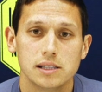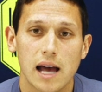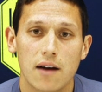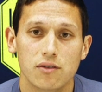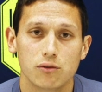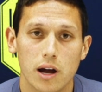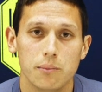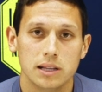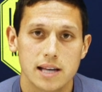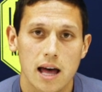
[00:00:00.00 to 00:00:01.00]
have the right
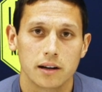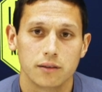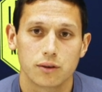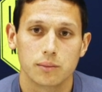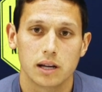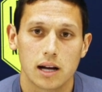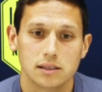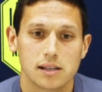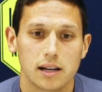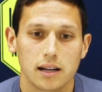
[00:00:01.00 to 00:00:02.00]
mentality from the
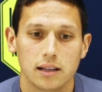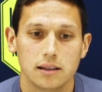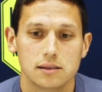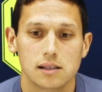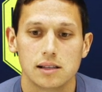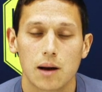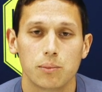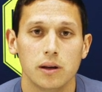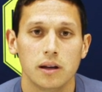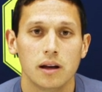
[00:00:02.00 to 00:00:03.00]
onset and to not
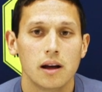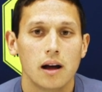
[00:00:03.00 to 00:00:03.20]
be